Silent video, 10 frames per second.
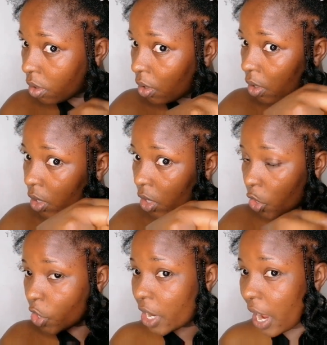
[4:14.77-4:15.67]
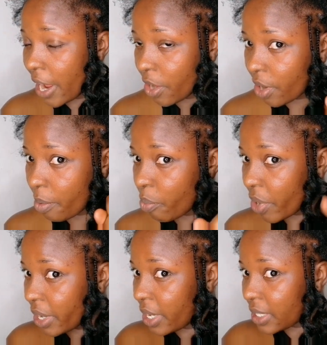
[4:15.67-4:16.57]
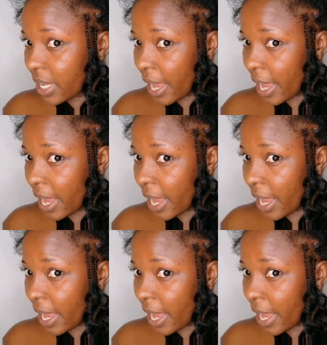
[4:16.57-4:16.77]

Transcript: this particular brand I'm using,